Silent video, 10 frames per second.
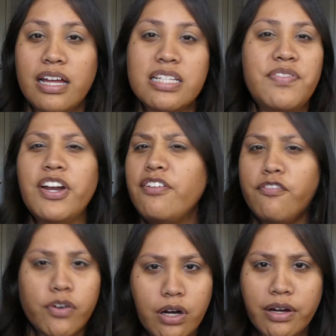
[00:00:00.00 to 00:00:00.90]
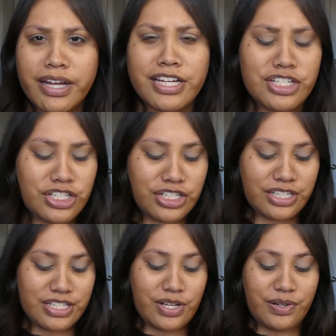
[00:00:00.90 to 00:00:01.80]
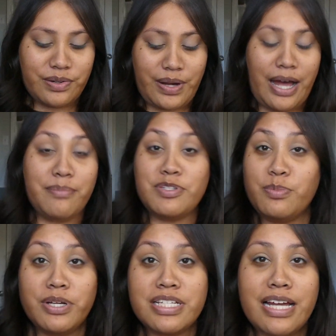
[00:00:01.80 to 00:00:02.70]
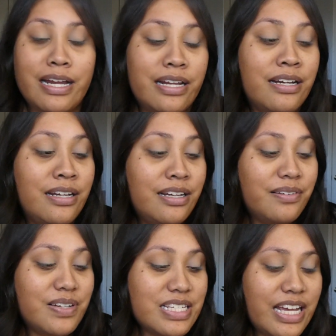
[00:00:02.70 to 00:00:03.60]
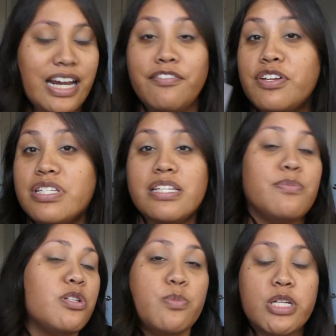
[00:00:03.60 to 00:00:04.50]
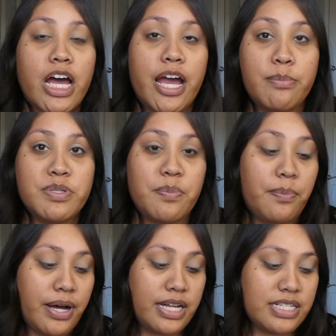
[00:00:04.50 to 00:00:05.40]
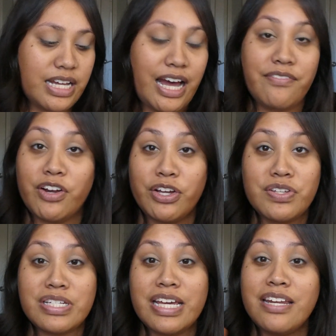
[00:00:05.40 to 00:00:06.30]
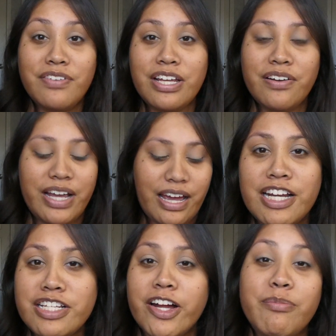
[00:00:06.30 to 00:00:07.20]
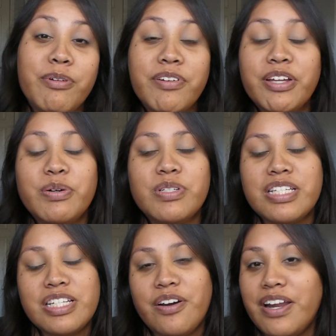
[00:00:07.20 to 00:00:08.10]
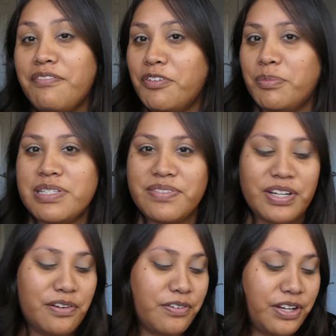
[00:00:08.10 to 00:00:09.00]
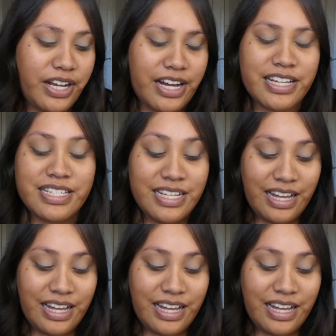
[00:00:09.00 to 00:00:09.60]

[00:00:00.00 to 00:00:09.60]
It's very fall-ish, so I'm super excited. Once again, I've used this multiple times, but I have not used it in a video yet. I just thought it'd be really cool just to go ahead and film this video for you guys.